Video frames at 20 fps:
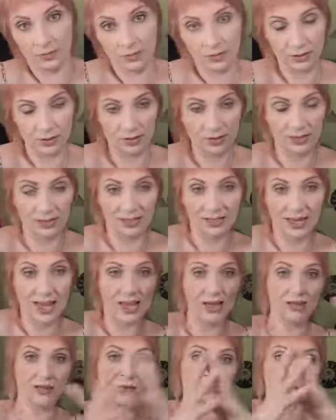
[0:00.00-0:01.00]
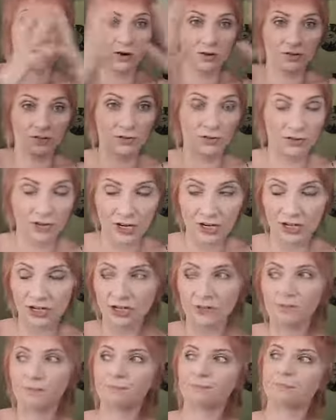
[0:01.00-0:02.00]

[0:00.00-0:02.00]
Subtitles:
the length of the conversation,